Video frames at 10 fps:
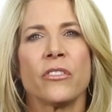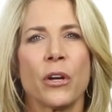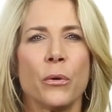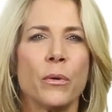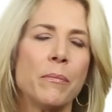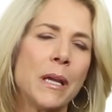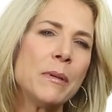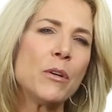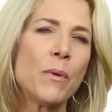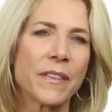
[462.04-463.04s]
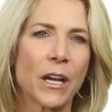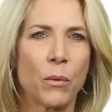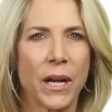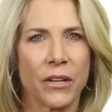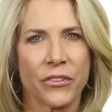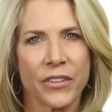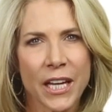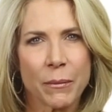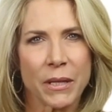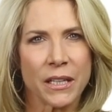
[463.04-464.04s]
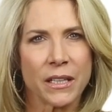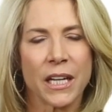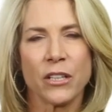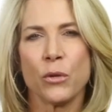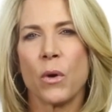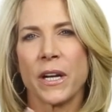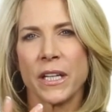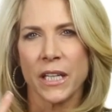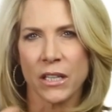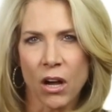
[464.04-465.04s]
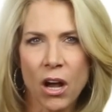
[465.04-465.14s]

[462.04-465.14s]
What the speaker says: So maybe you want that wild salmon and you want it in